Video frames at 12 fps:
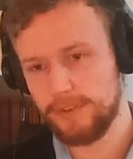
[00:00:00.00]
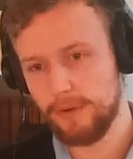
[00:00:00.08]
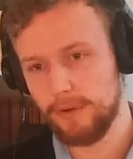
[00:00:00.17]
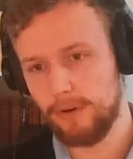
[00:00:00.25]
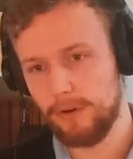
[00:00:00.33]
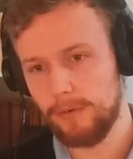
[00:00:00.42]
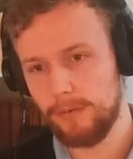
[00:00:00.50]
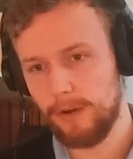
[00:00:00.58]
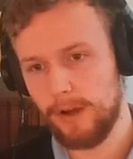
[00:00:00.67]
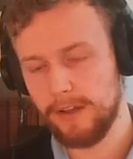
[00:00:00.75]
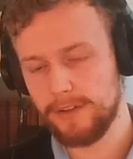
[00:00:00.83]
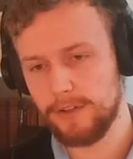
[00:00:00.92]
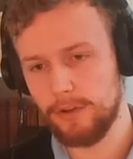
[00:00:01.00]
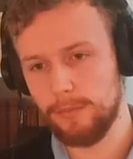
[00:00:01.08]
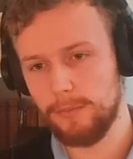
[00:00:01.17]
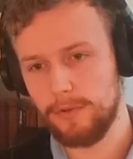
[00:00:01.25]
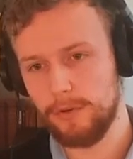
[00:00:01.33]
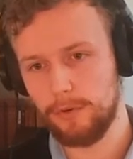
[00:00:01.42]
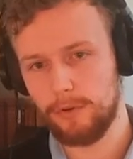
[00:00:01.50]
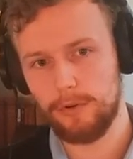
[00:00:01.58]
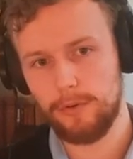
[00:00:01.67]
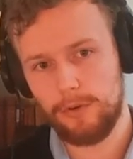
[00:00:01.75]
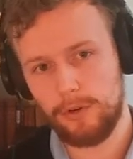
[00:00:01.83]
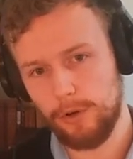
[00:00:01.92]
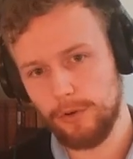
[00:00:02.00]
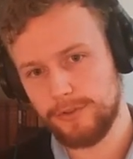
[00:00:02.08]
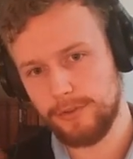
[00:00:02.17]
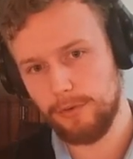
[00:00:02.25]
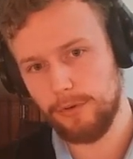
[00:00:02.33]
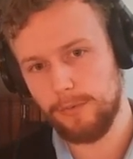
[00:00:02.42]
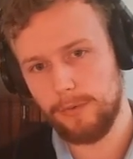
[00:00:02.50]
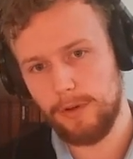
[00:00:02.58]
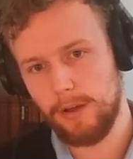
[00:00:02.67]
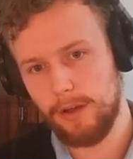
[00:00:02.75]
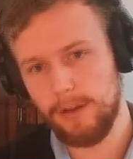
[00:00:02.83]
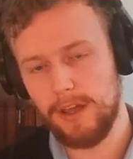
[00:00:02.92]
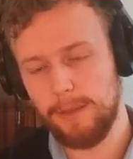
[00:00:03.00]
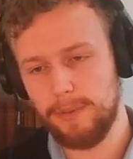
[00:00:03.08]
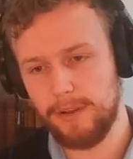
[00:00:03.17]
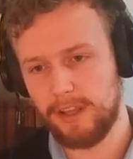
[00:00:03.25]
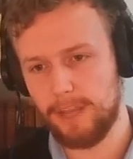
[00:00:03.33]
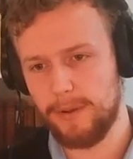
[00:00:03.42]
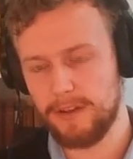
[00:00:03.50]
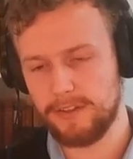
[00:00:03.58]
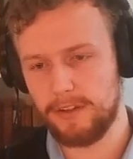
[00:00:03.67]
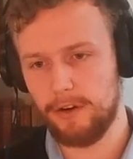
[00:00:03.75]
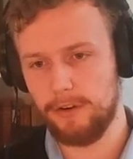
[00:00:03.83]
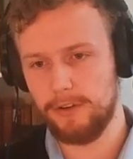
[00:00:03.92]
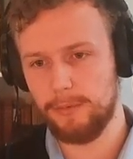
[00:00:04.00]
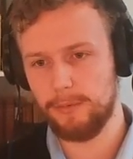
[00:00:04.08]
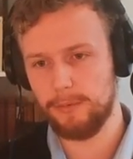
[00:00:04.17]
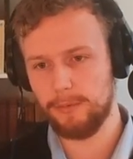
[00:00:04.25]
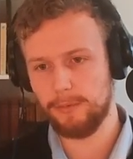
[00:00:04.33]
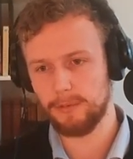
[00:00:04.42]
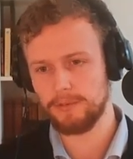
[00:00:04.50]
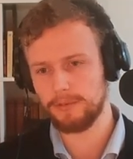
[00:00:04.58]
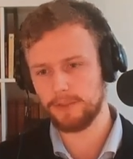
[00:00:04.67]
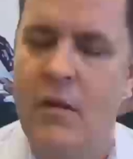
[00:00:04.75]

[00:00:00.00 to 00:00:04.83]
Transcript: the ore? I assume you're close to nameplate capacity currently with your mills.